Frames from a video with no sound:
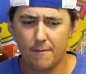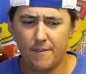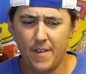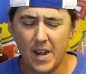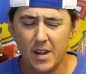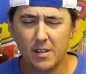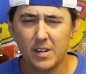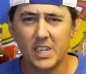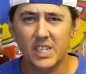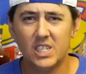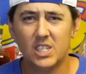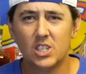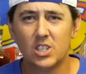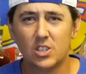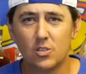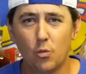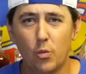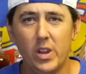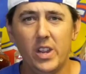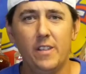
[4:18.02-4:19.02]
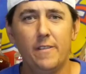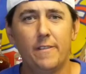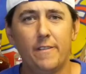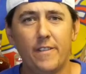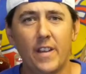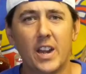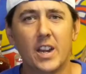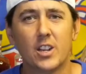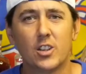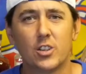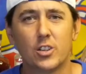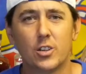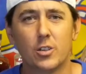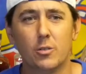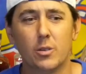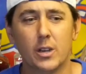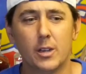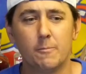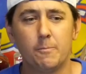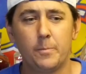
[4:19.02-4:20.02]
very sweet finish
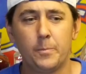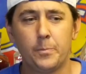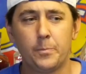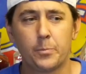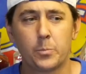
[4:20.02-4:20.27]
to it.